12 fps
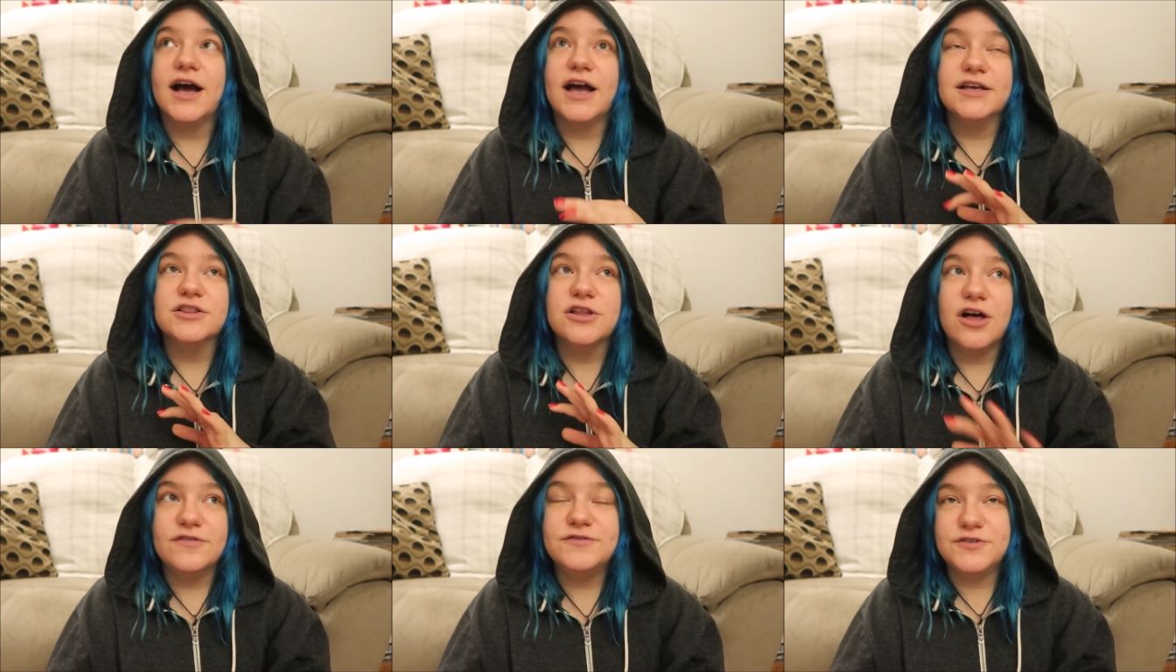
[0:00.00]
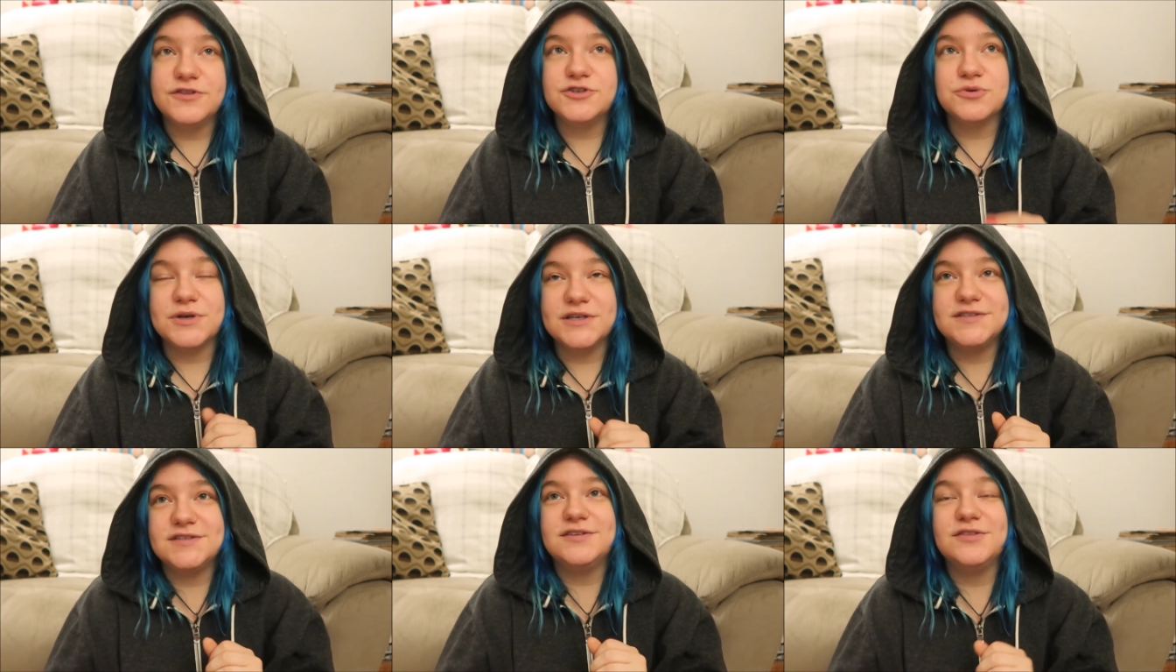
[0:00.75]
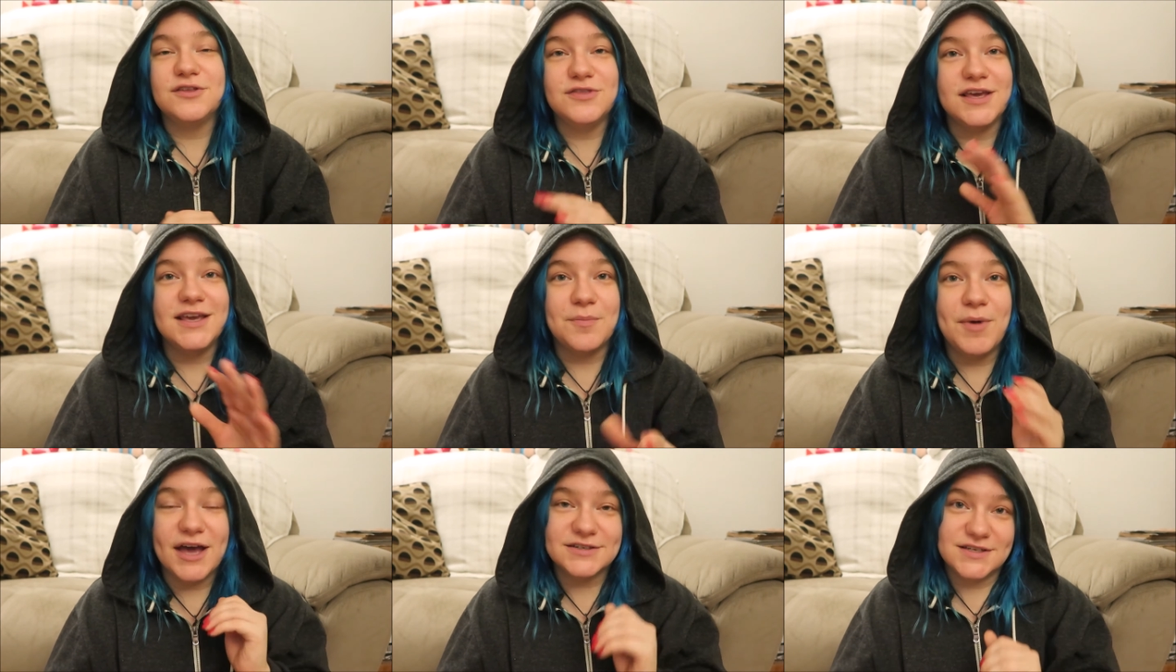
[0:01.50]
I loved the twist that they get
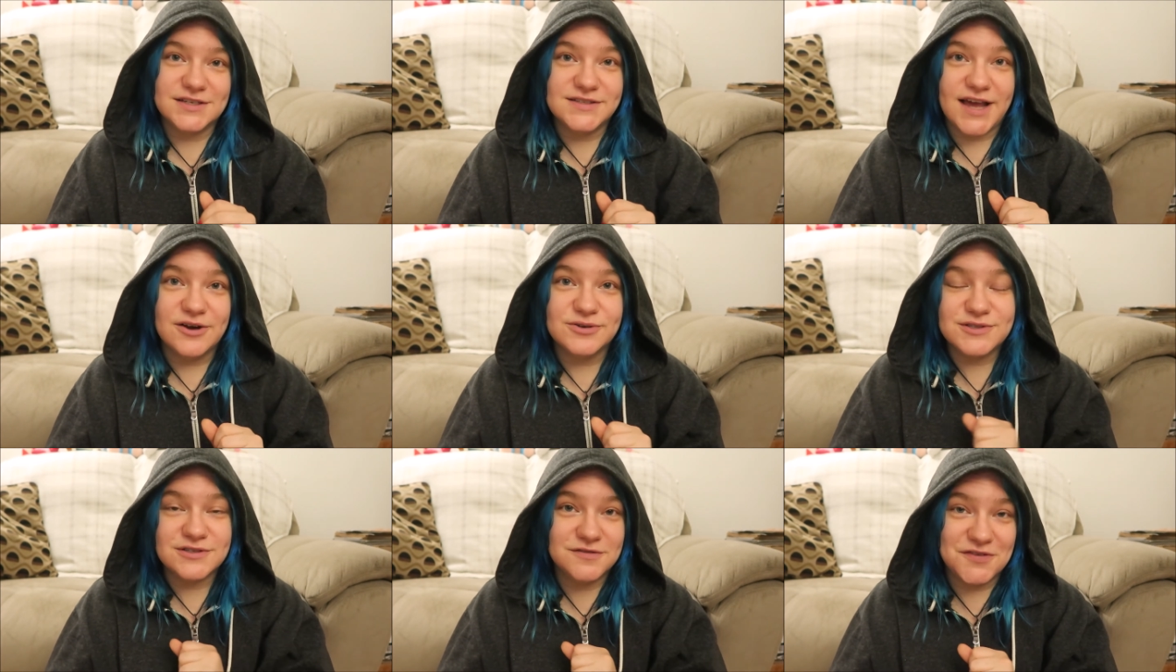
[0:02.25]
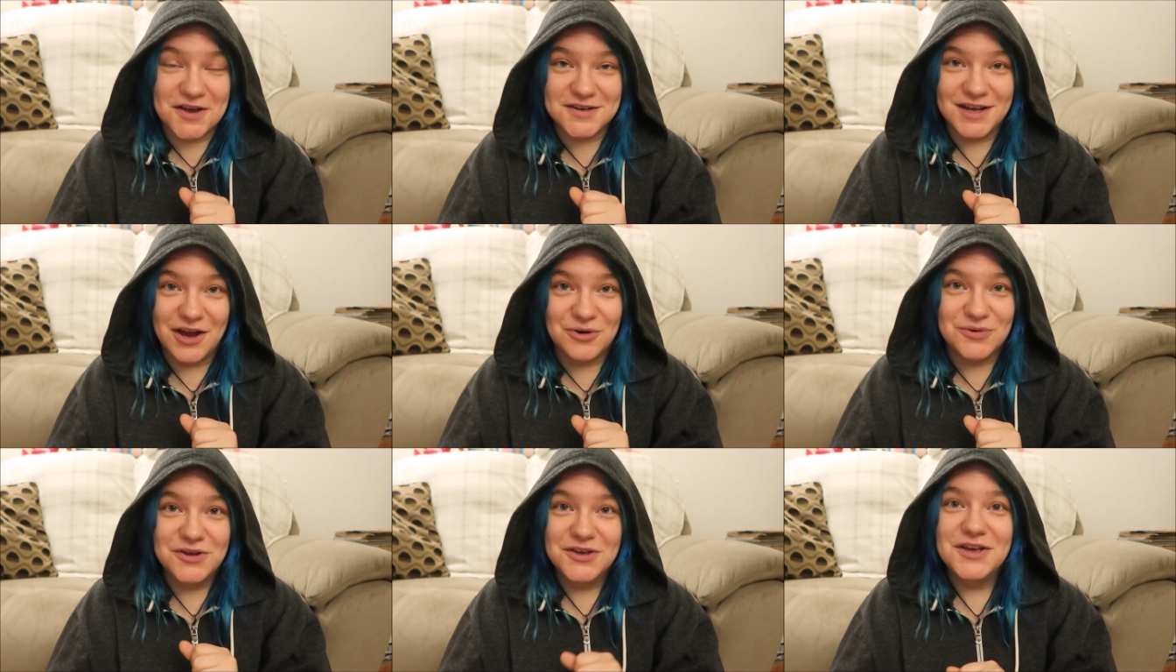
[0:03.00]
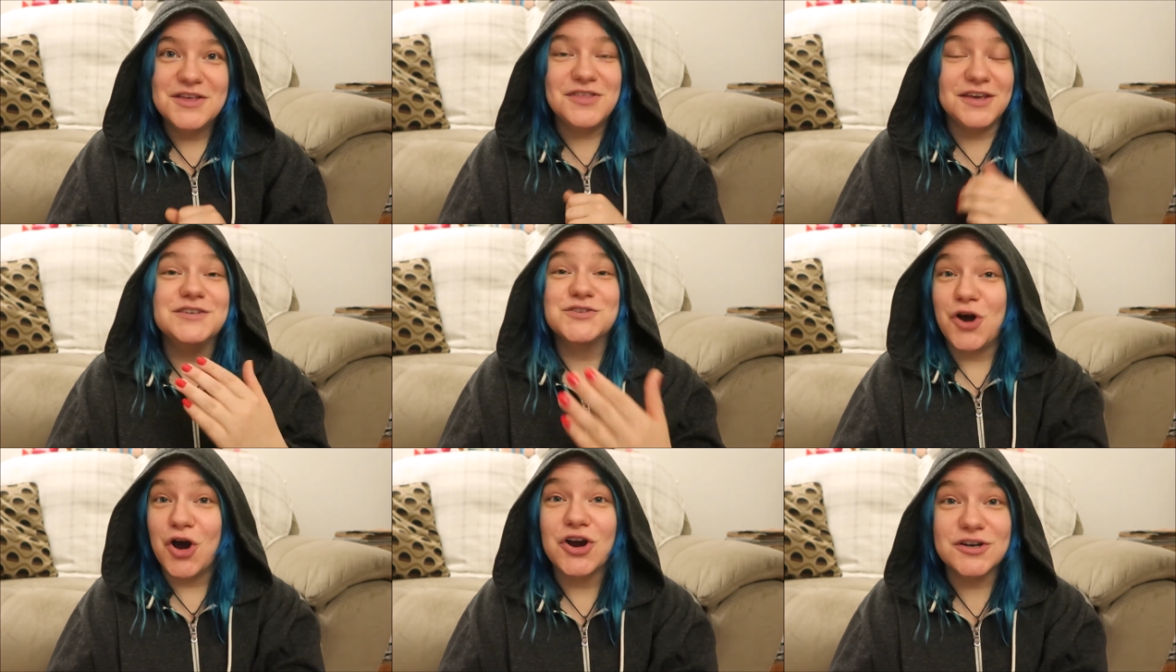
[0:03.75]
back to his house and find out that his
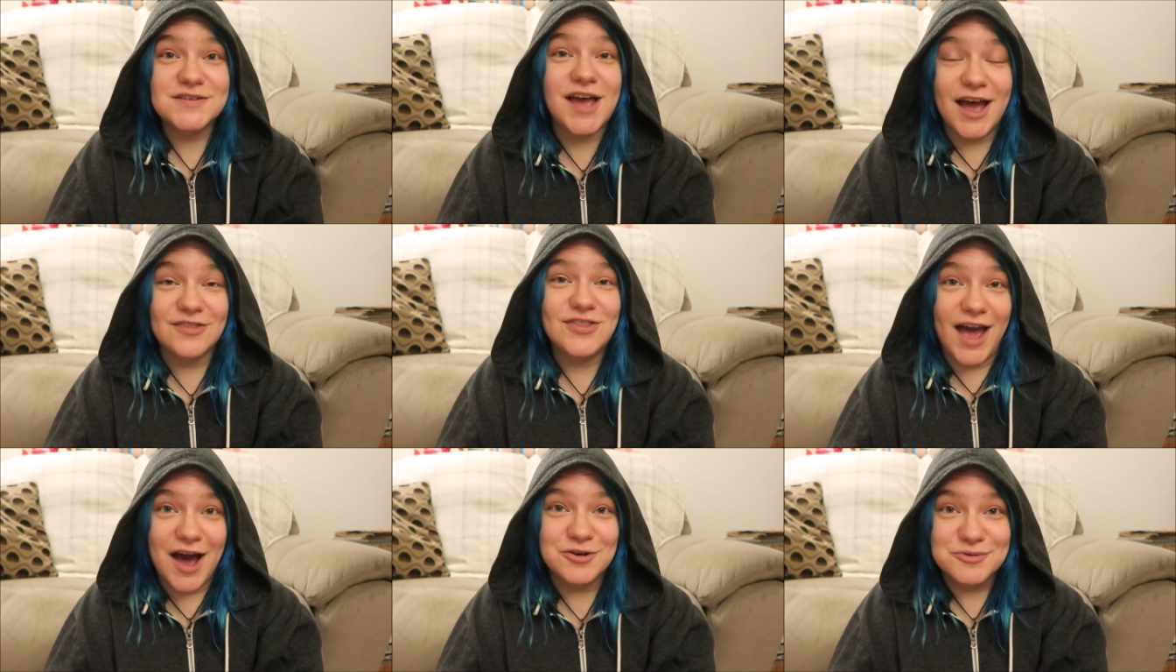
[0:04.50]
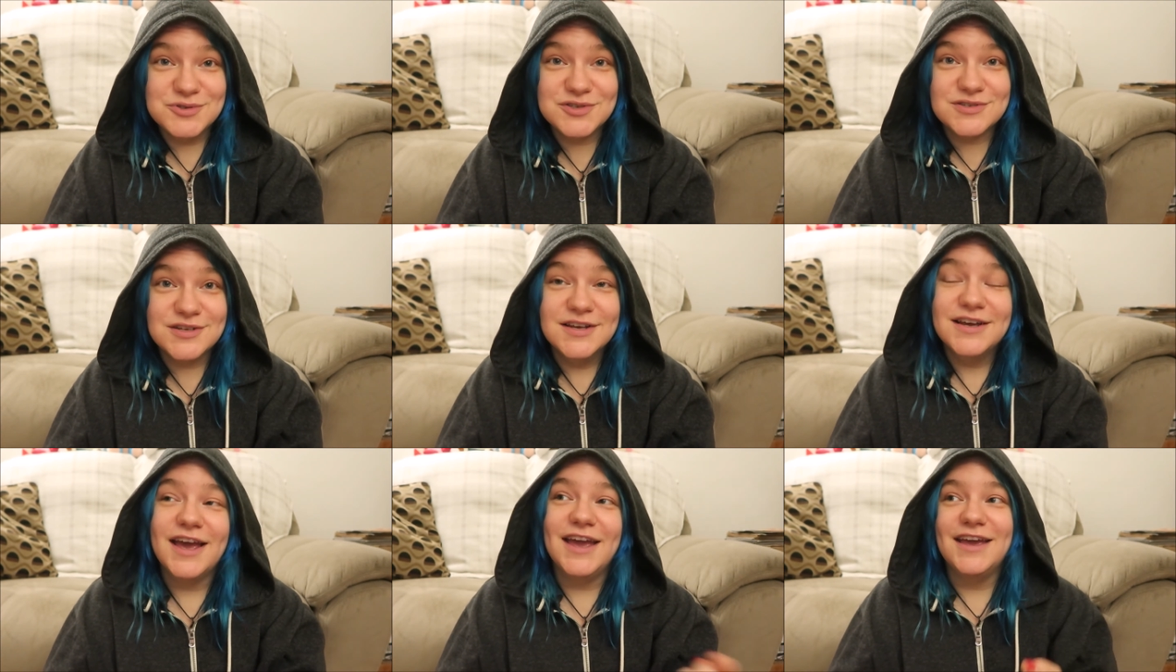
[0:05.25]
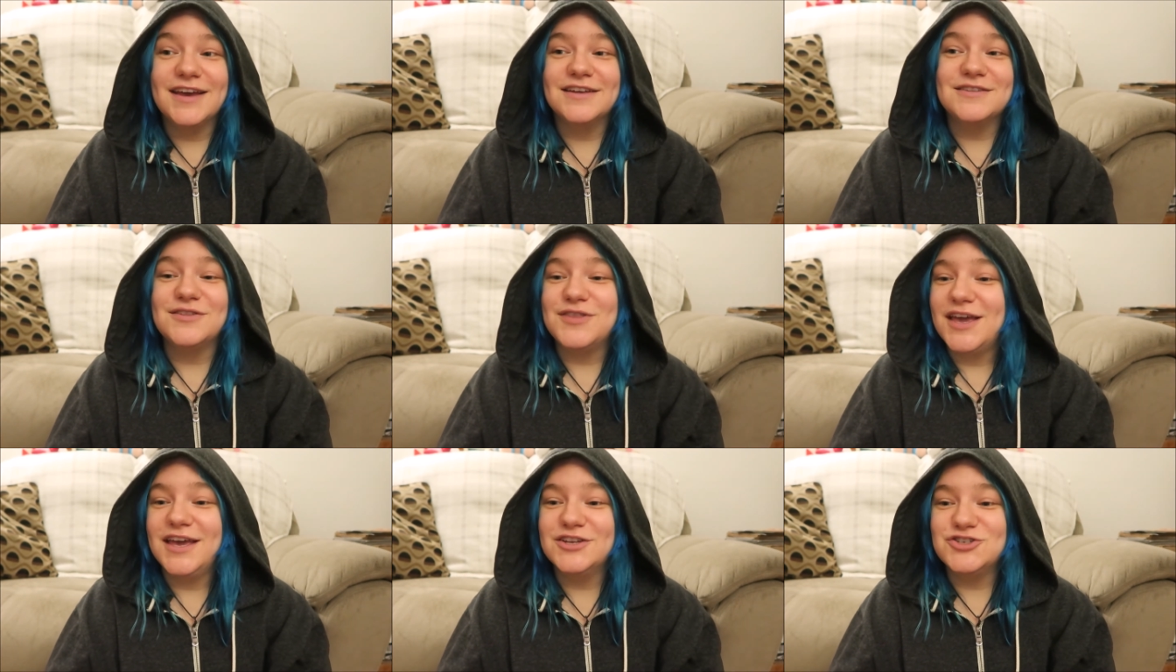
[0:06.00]
car is at the house and that
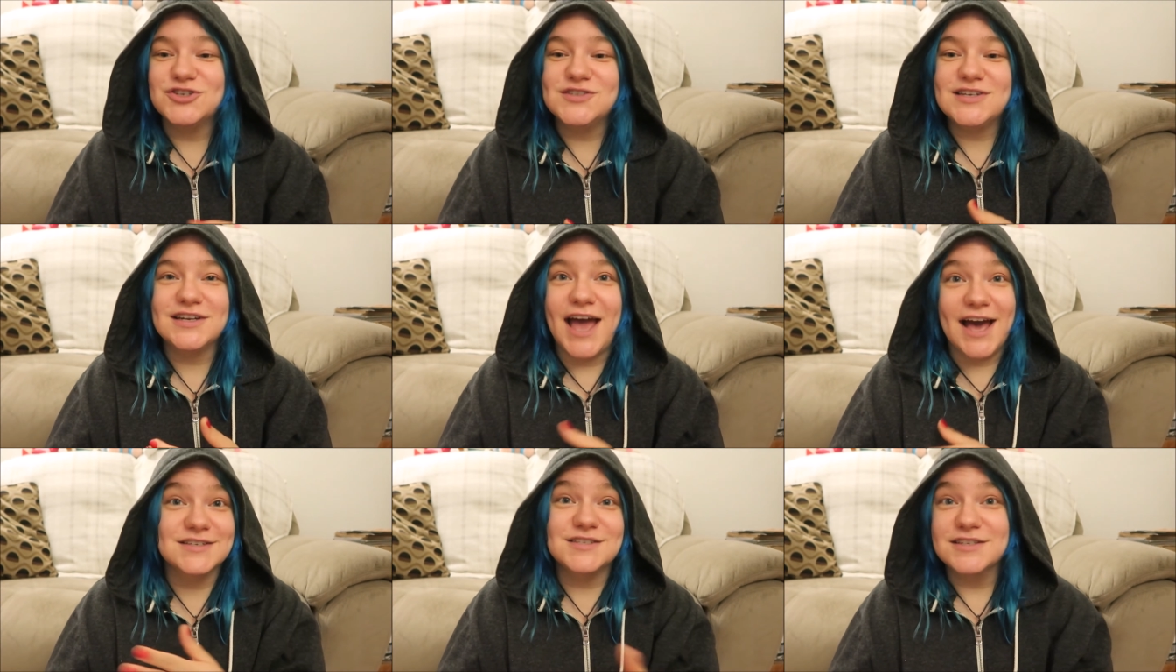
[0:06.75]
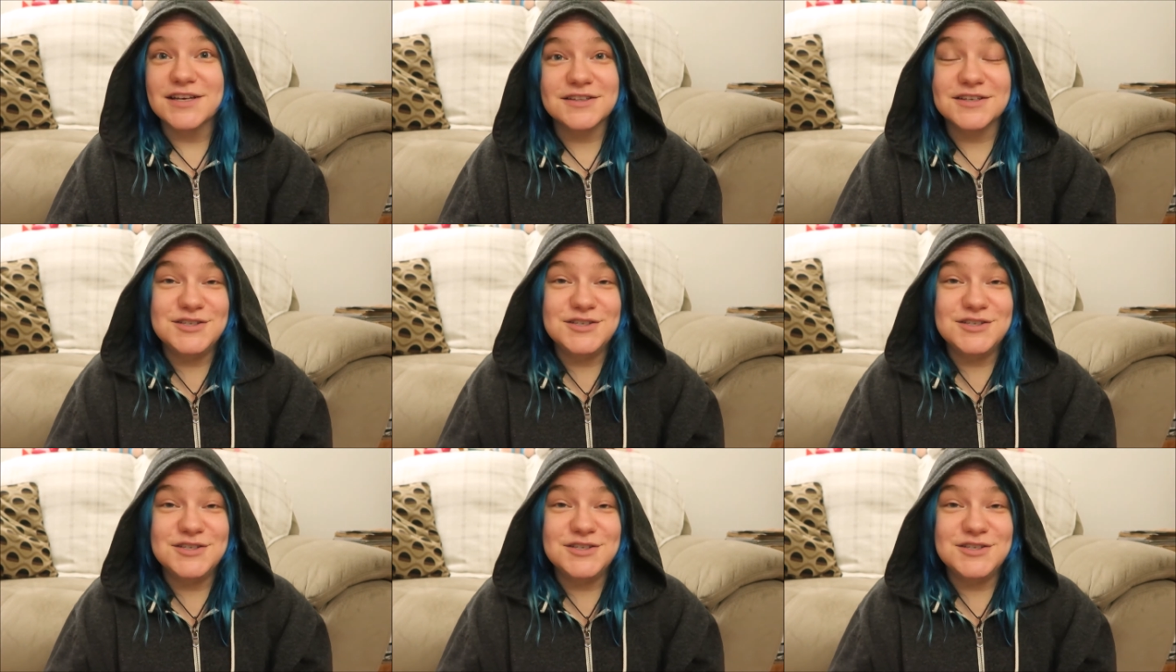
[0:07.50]
they had just accidentally